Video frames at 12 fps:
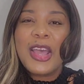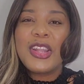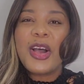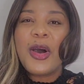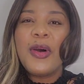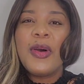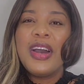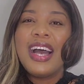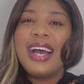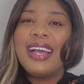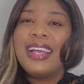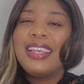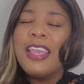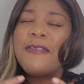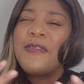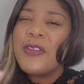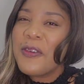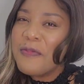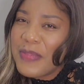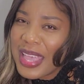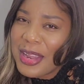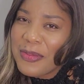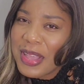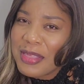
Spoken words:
Now, if you've been